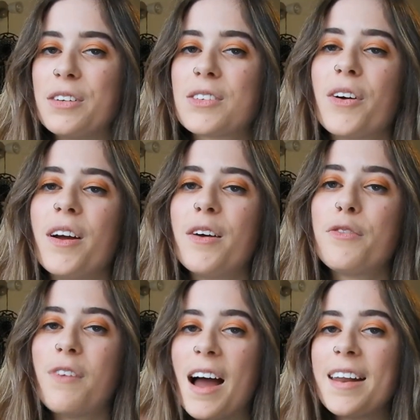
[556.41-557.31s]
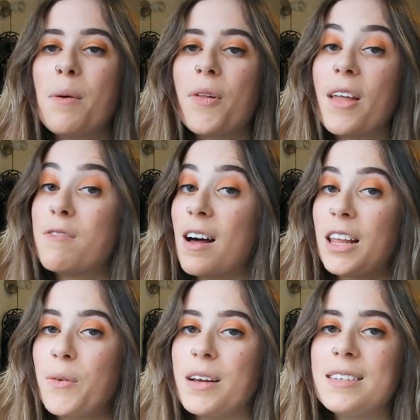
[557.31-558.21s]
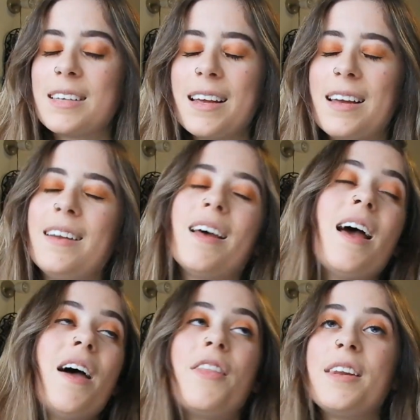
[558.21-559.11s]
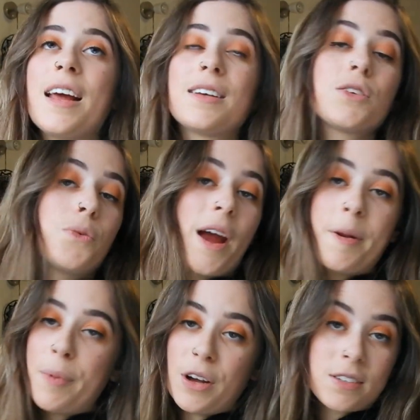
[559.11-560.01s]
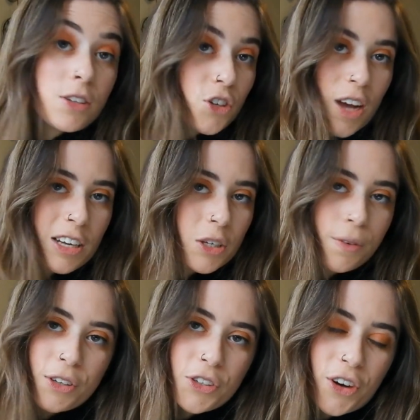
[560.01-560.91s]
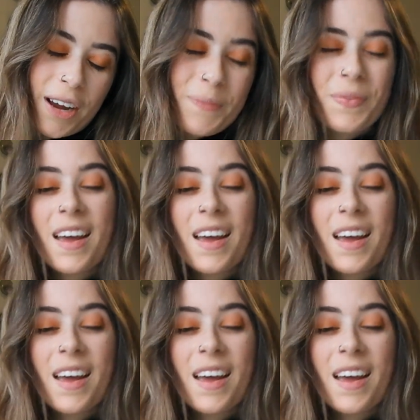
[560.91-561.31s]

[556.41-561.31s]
So find out what that value is in the next random person you chat to on the street.